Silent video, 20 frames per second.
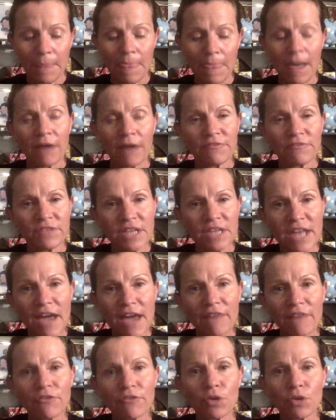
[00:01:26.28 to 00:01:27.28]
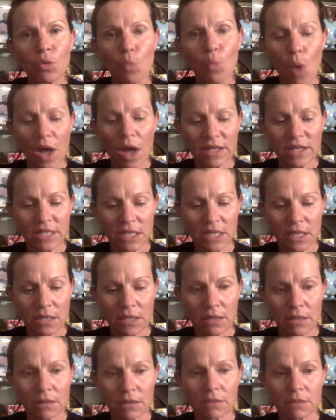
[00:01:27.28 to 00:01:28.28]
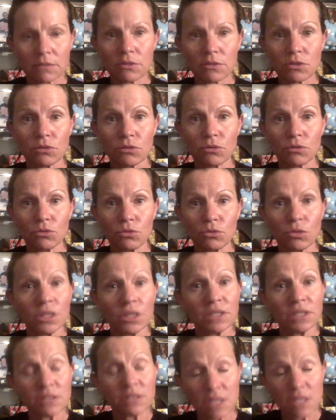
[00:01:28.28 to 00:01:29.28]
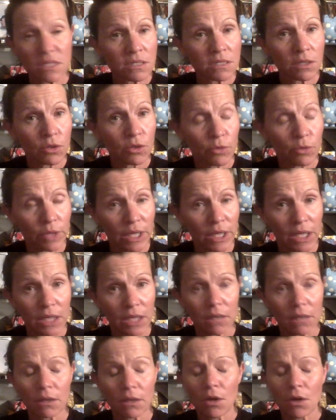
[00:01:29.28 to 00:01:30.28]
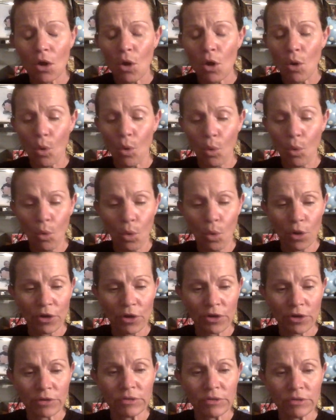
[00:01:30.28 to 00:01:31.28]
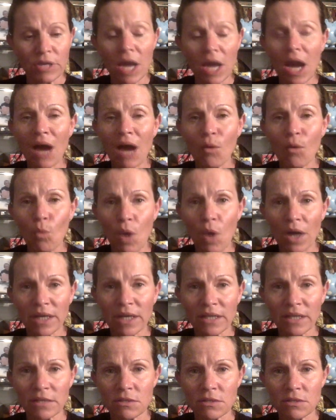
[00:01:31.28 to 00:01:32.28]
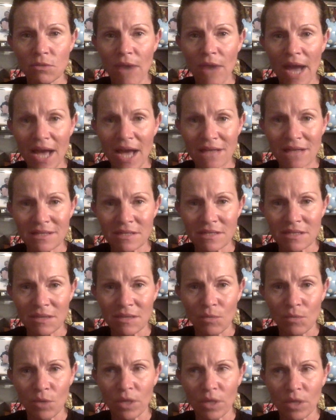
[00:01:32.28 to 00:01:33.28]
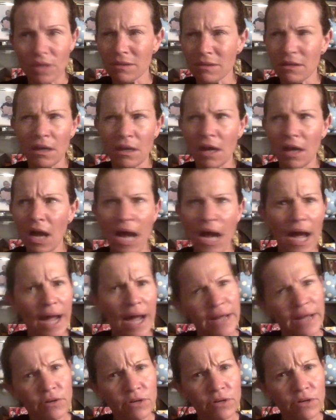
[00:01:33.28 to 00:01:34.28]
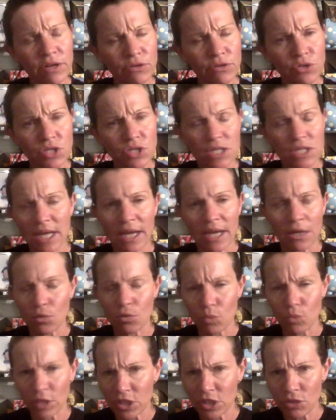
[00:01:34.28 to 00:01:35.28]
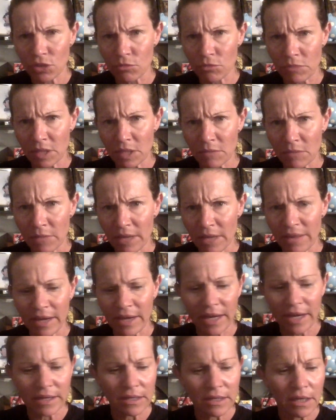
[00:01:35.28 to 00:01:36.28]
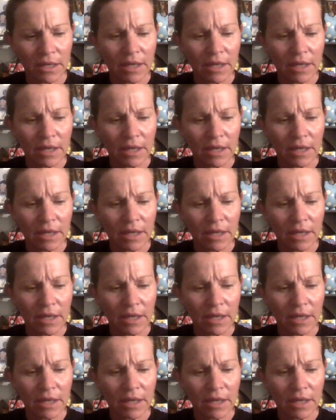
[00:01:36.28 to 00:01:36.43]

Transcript: of never wanting to disagree or not wanting to ask someone, I don't understand. What do you mean by that?